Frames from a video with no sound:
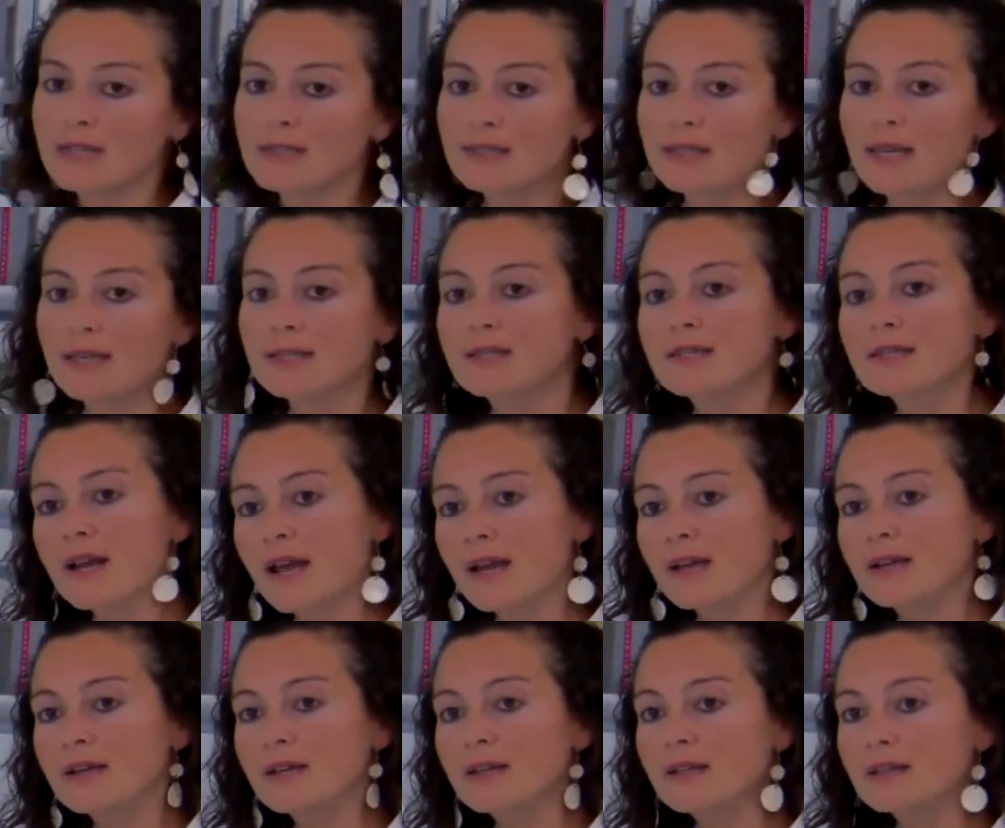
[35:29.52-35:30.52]
cassettes
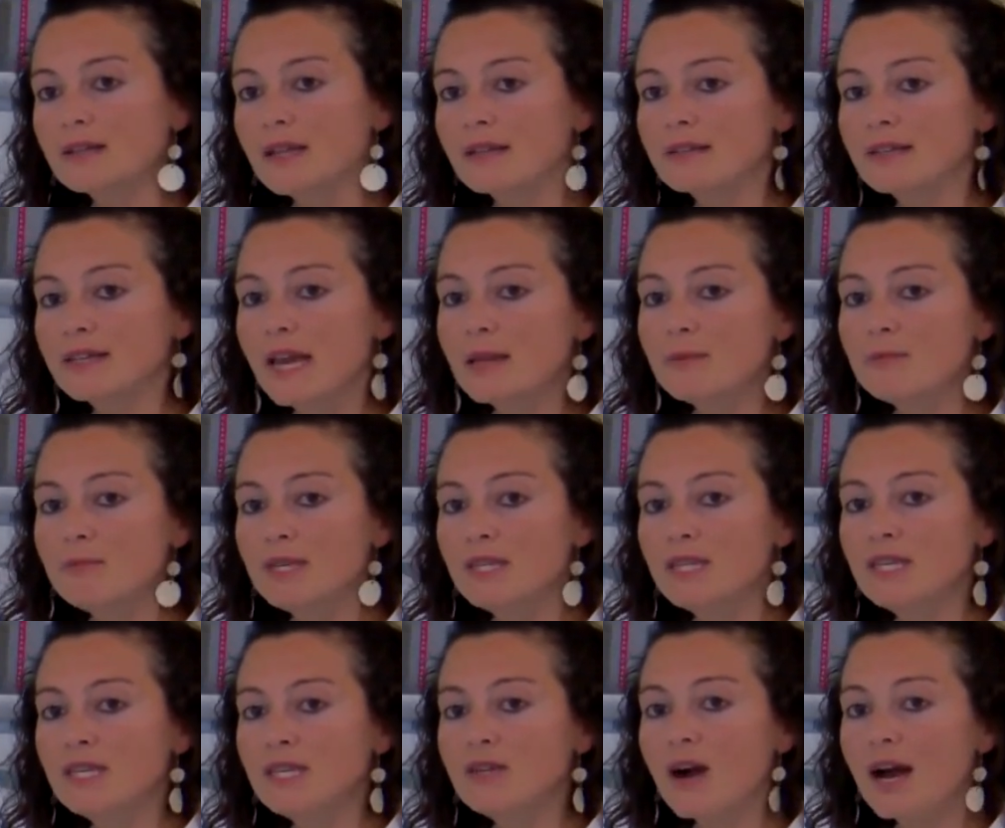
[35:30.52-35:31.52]
rack that can
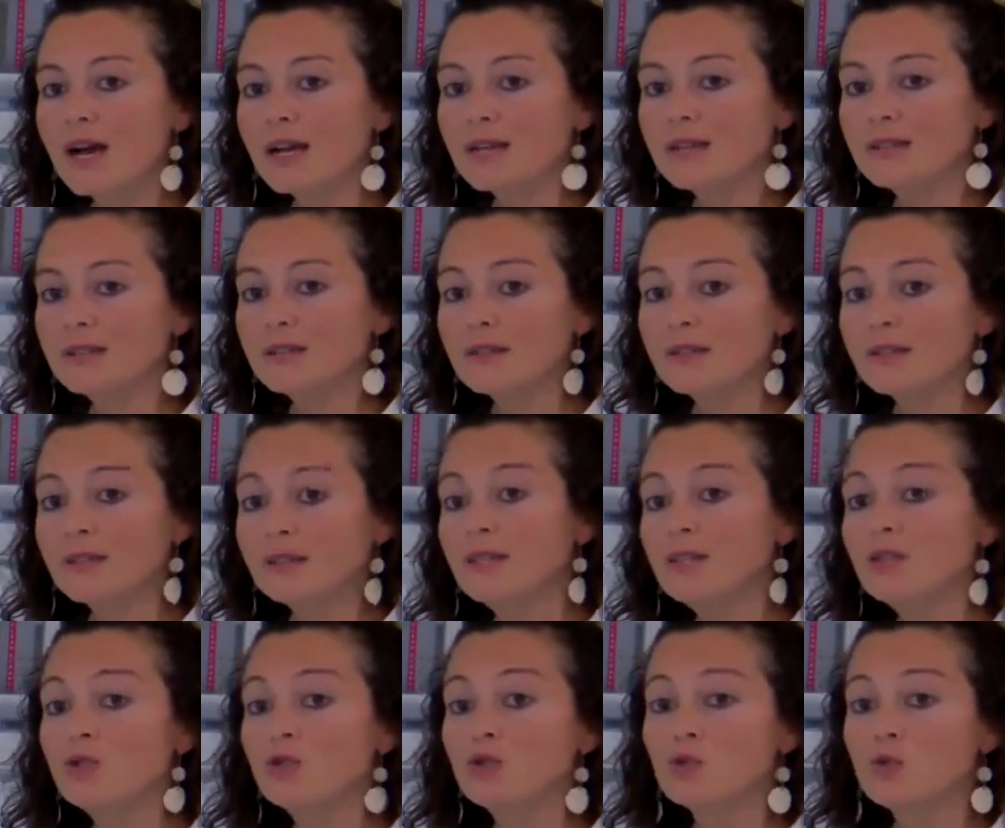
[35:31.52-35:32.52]
be divided
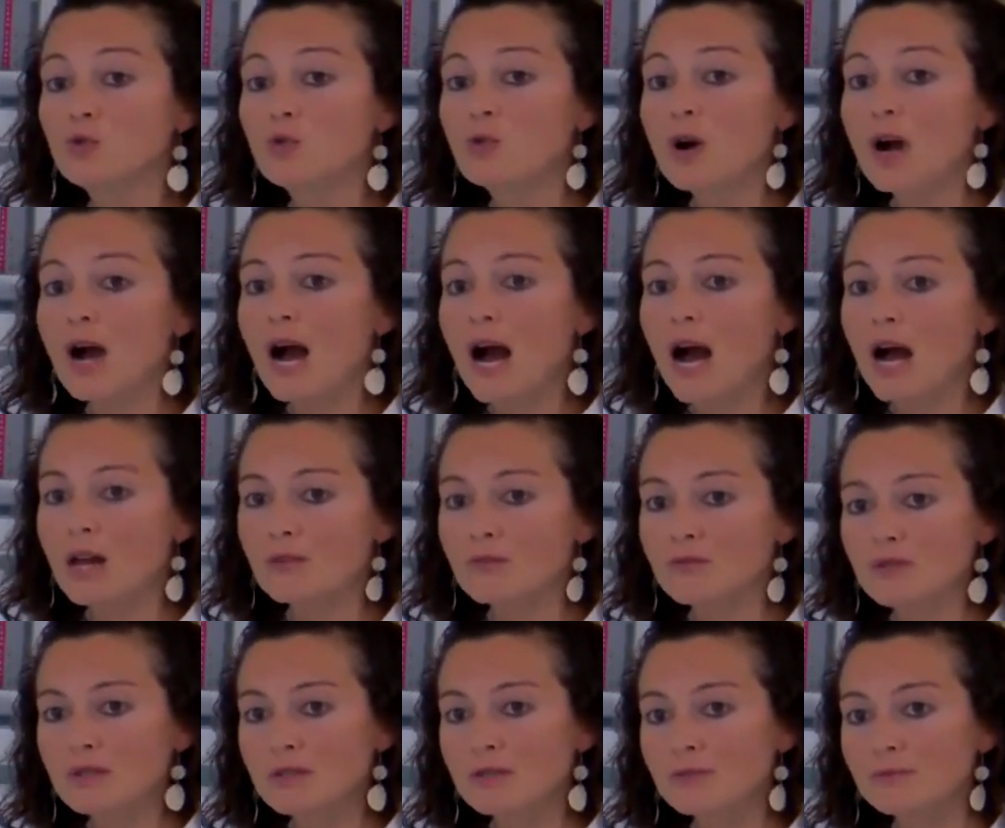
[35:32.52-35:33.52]
into
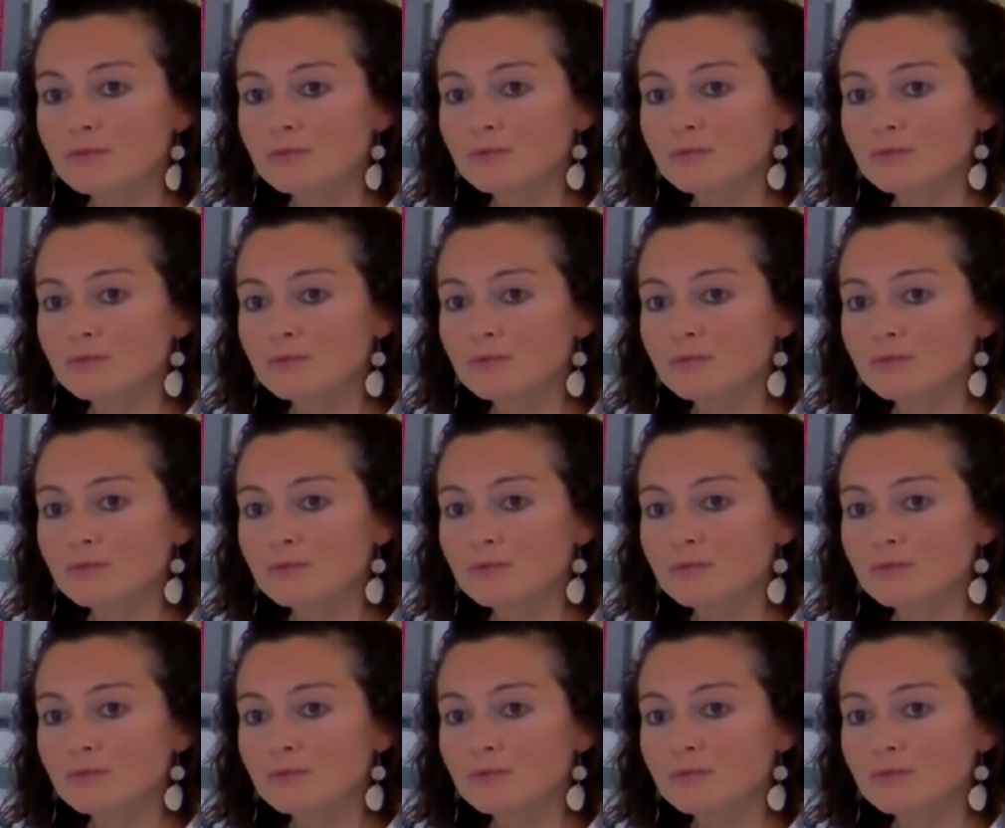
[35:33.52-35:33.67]
halves.